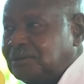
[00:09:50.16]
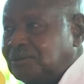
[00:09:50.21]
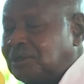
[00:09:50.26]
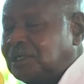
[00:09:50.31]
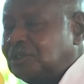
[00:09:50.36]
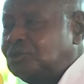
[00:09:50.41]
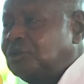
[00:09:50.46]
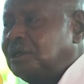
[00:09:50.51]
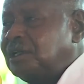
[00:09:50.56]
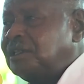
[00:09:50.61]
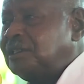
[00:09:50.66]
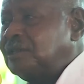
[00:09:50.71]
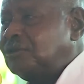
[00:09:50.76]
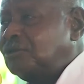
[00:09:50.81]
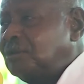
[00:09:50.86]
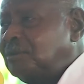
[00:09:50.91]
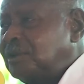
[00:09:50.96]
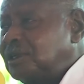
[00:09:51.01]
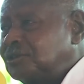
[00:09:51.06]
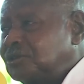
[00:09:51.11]
What were
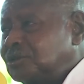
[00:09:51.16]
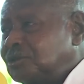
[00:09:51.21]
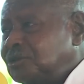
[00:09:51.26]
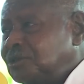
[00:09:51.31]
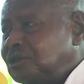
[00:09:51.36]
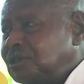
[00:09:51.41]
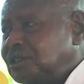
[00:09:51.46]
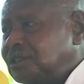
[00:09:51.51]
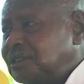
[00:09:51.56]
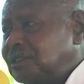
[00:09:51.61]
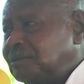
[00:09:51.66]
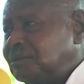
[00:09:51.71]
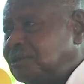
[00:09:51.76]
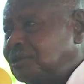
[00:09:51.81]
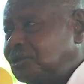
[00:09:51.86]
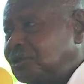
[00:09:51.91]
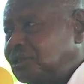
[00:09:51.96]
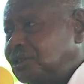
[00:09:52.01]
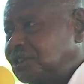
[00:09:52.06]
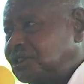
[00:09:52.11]
the Romans doing in the
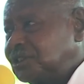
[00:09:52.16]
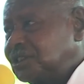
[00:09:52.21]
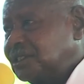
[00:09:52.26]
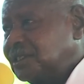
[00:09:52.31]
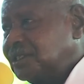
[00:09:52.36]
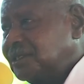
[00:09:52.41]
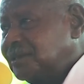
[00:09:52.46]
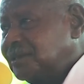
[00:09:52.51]
Middle East?